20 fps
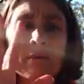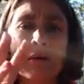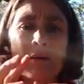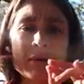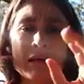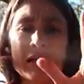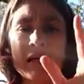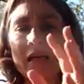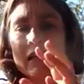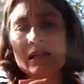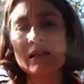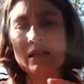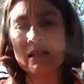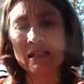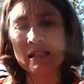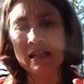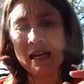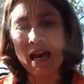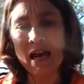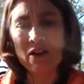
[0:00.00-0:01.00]
but because of
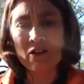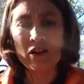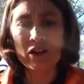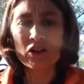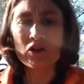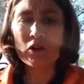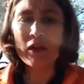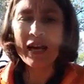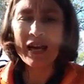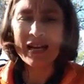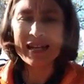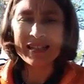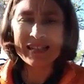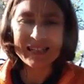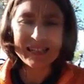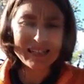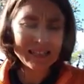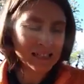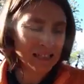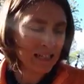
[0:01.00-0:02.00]
the scattering, you
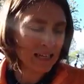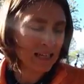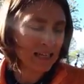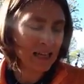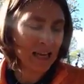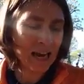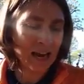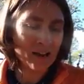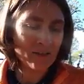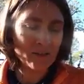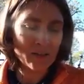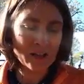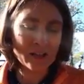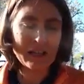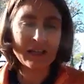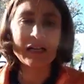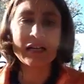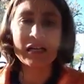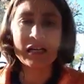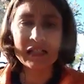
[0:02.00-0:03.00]
can't see
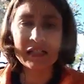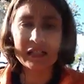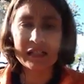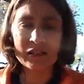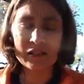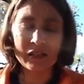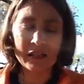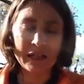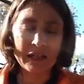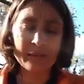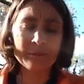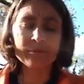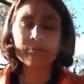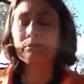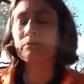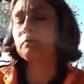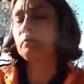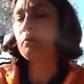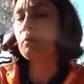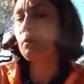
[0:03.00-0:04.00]
everything clearly
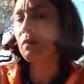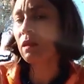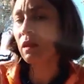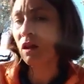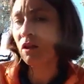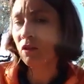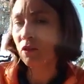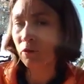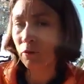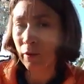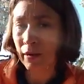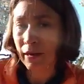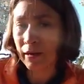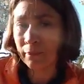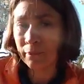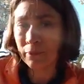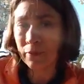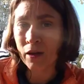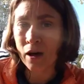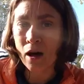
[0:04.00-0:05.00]
through it.
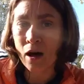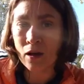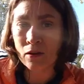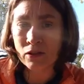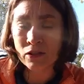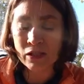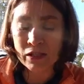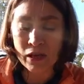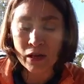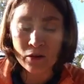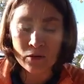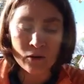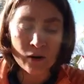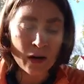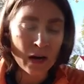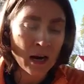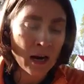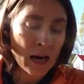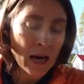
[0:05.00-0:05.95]
Also,